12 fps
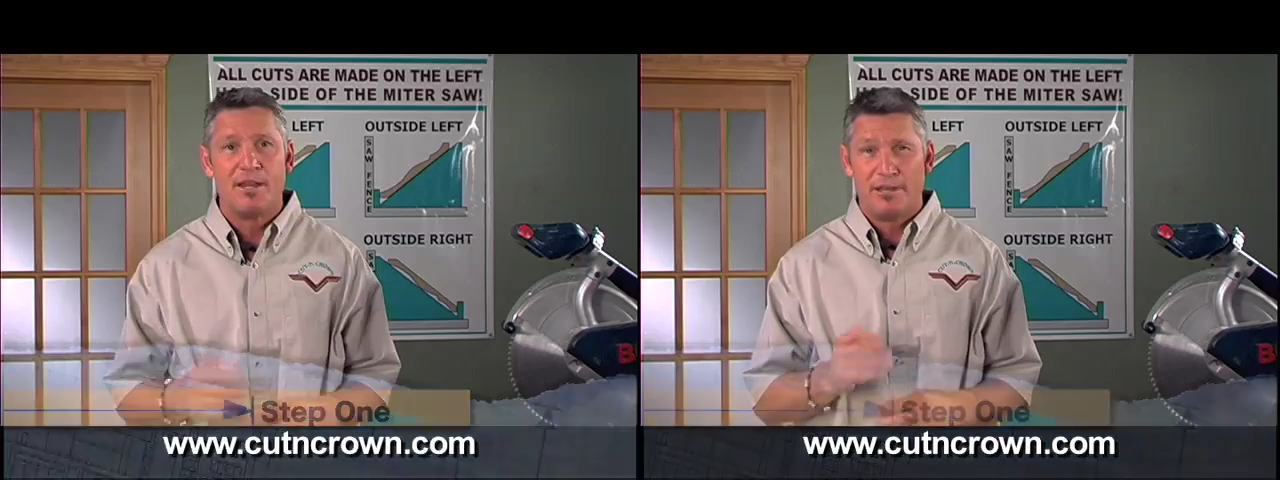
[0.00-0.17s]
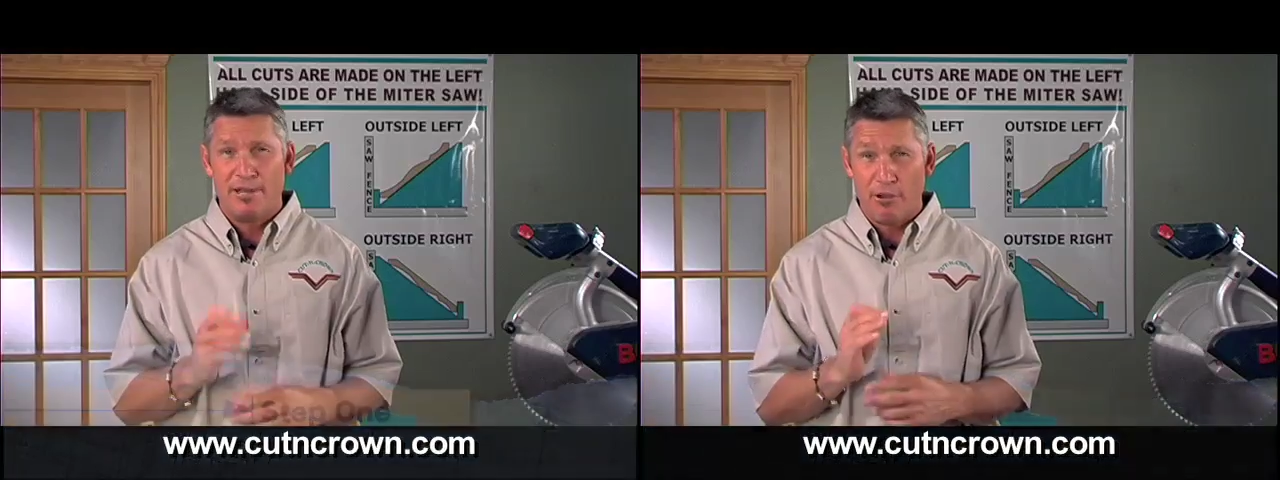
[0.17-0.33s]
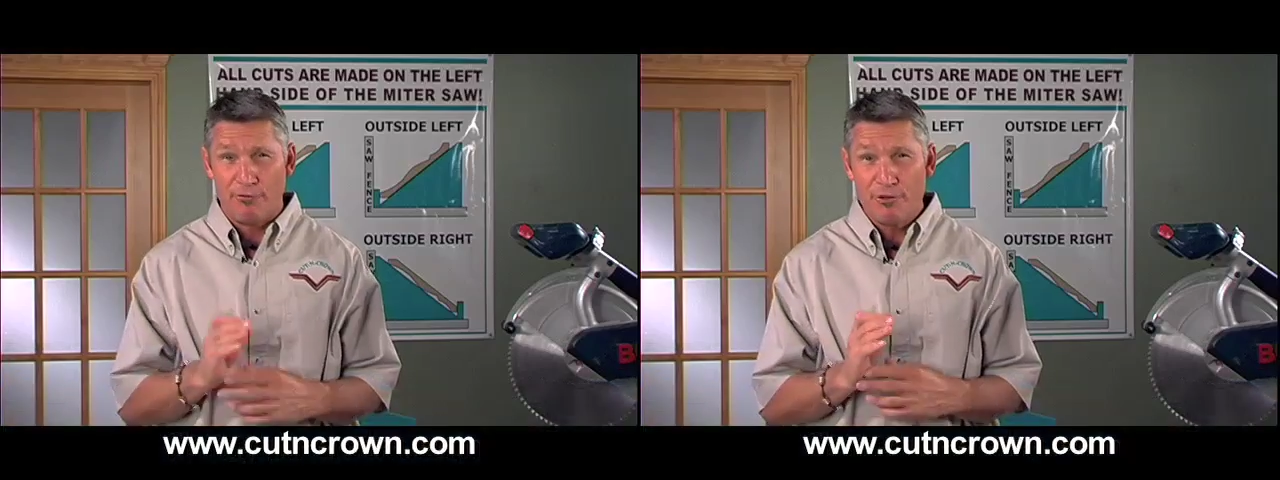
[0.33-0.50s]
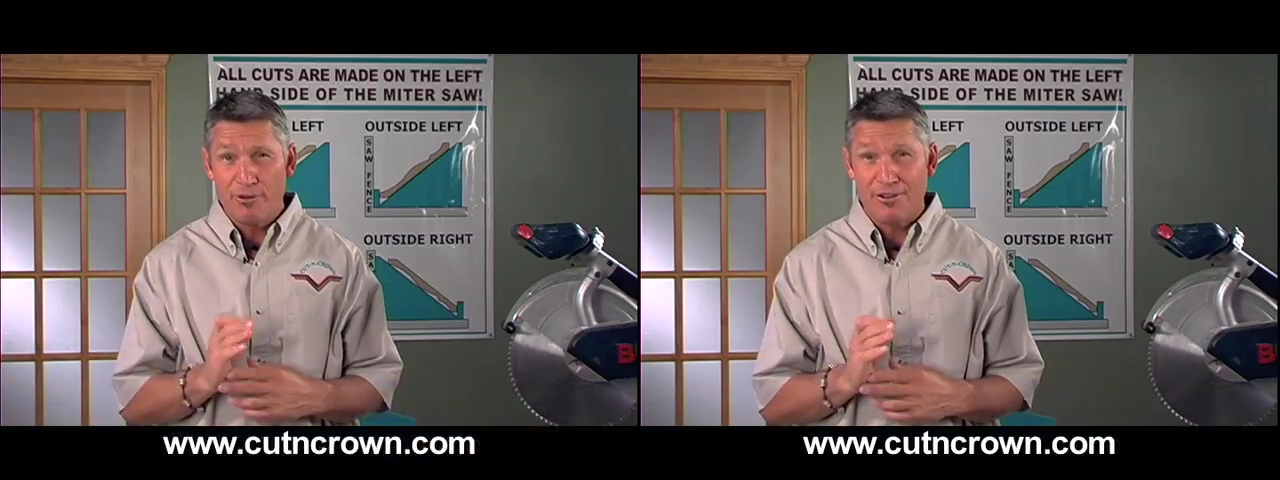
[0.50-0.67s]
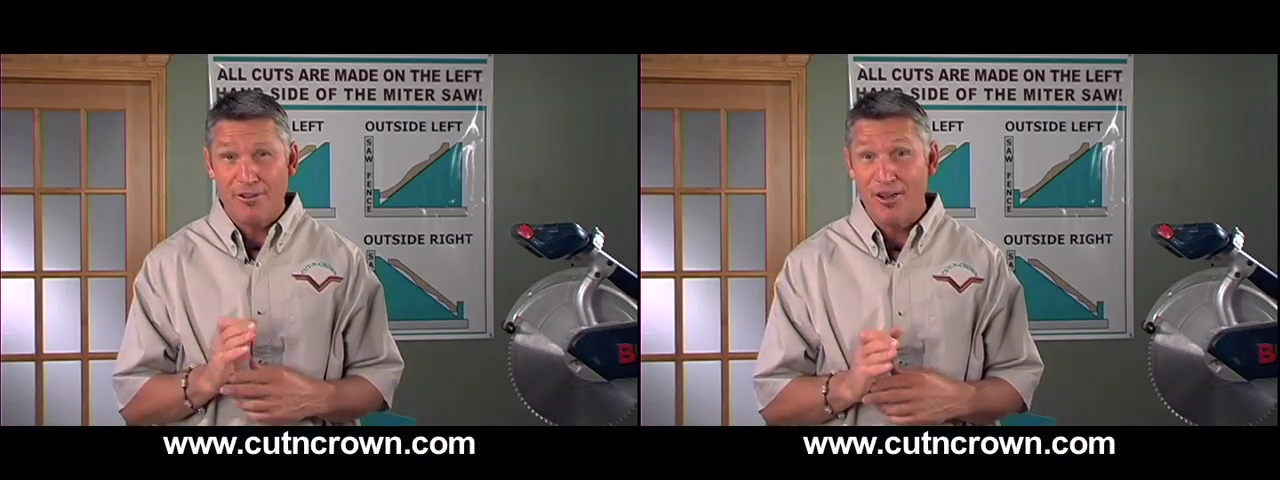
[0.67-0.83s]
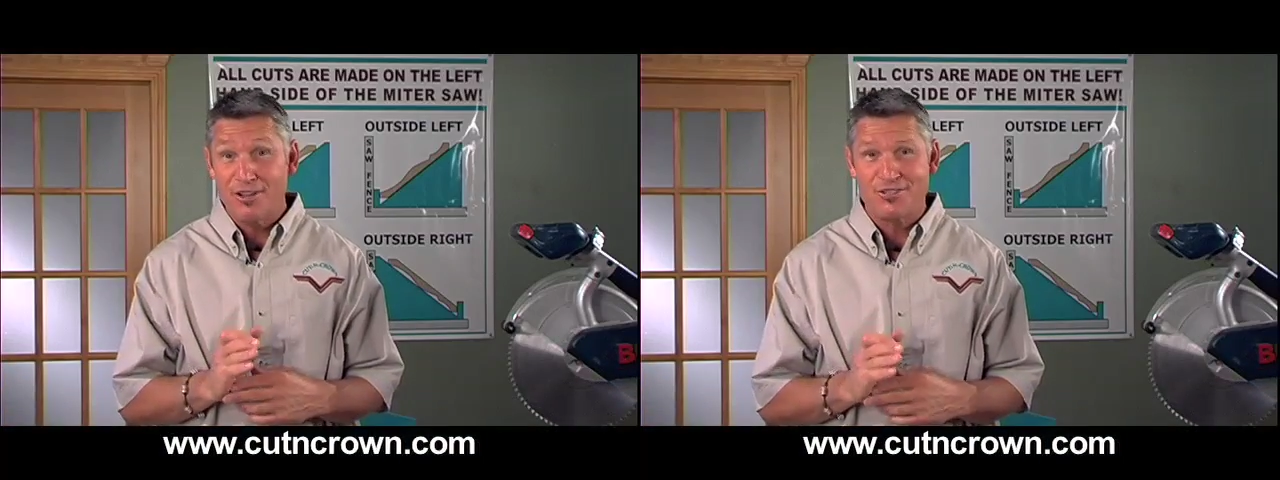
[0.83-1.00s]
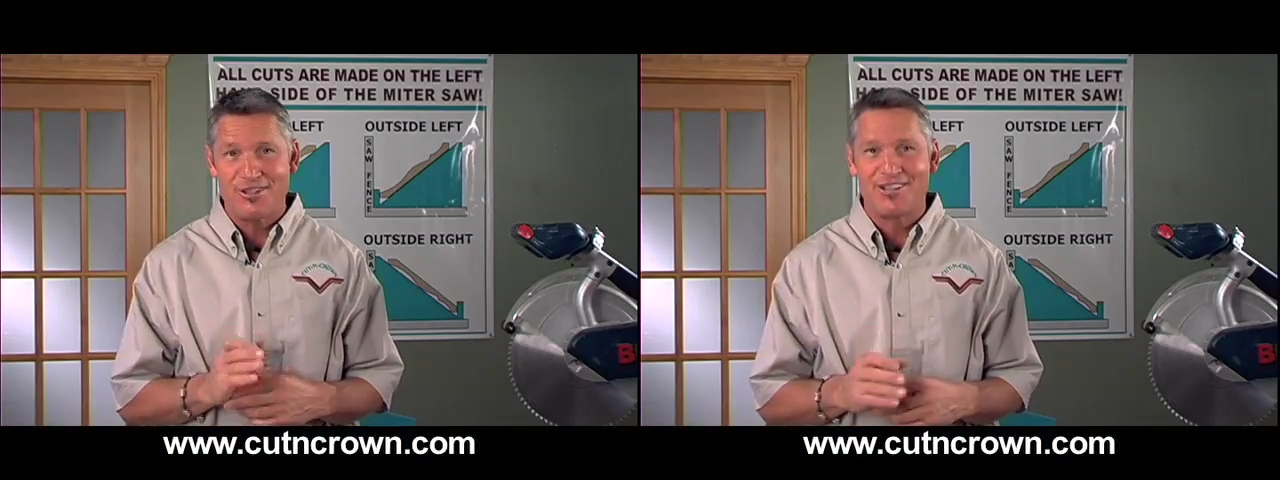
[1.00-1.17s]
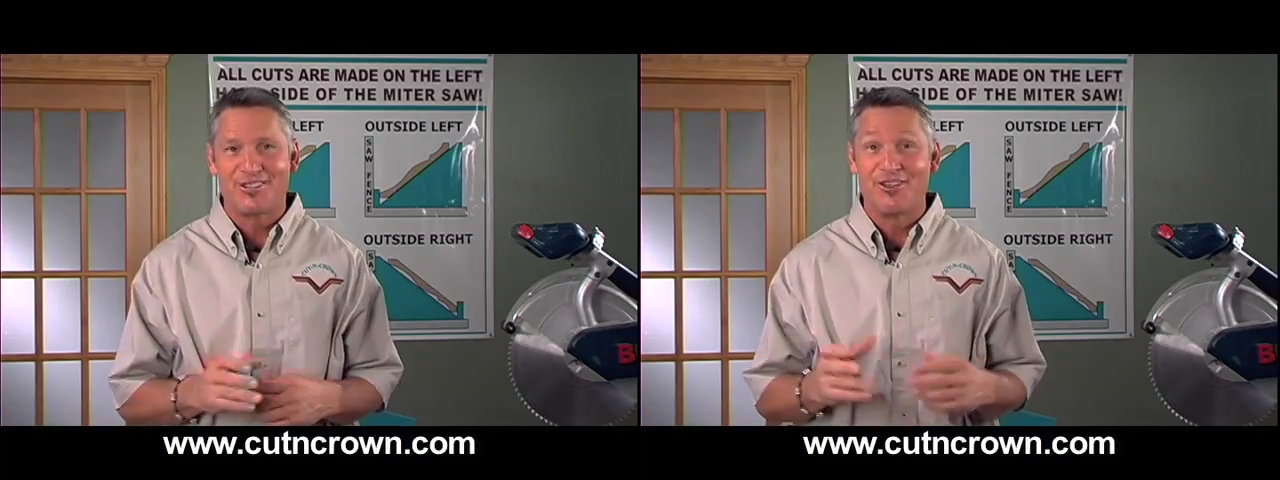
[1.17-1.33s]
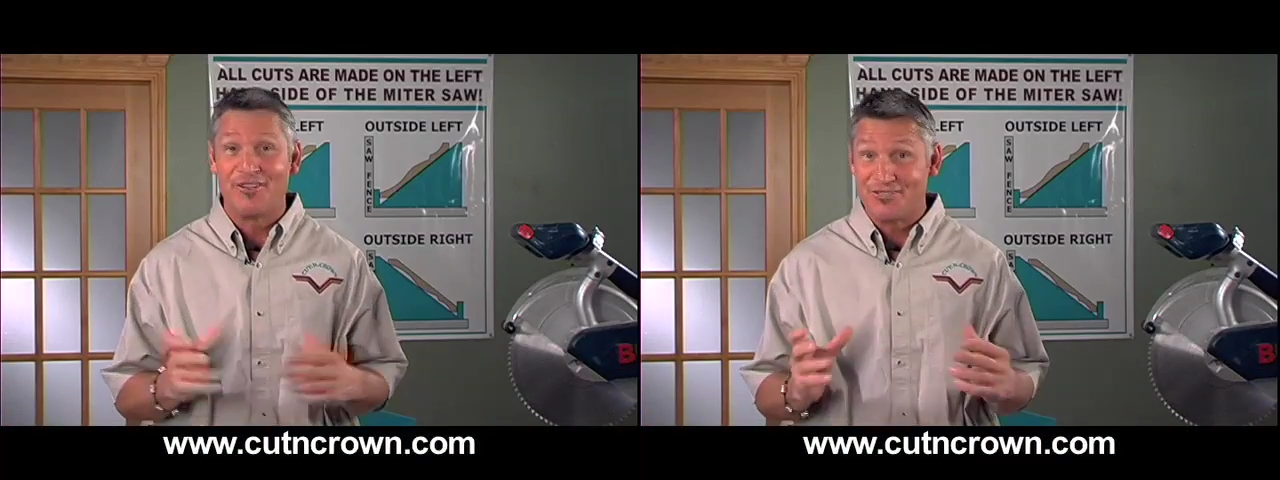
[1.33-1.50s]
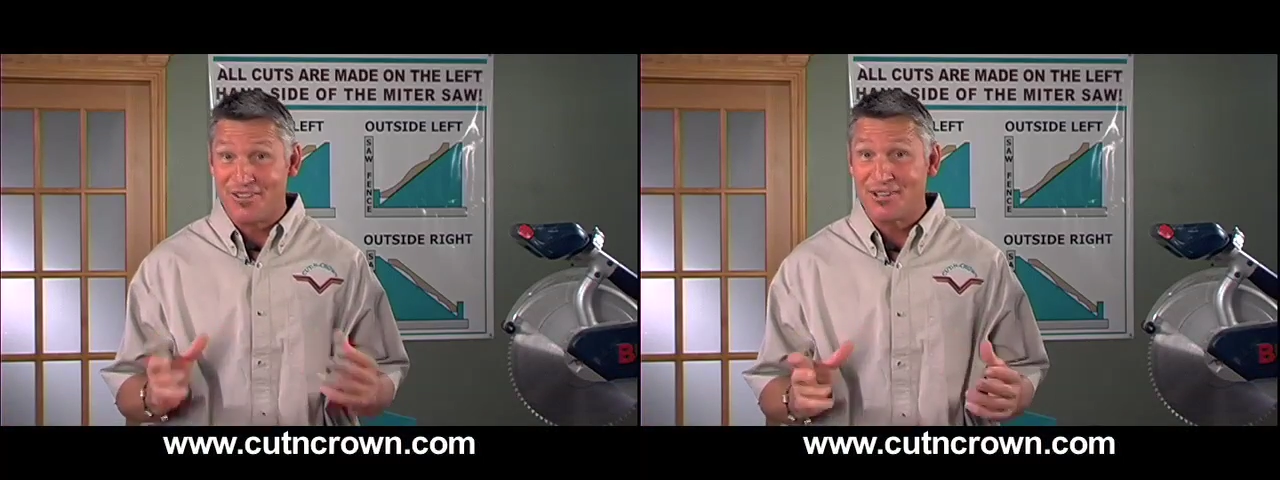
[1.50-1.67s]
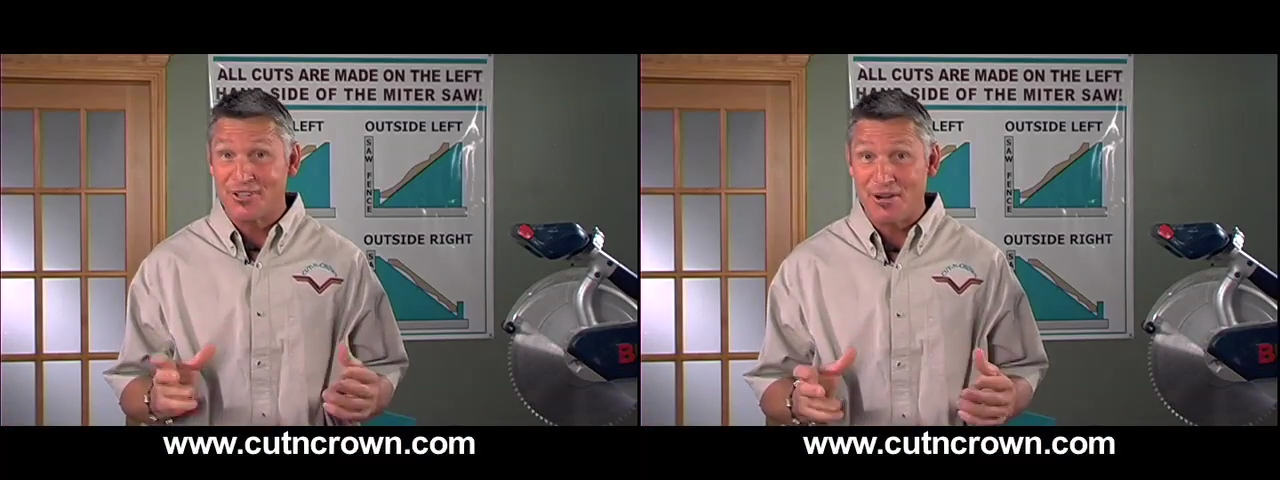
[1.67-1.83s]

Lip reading: Now, if you're a contractor or have done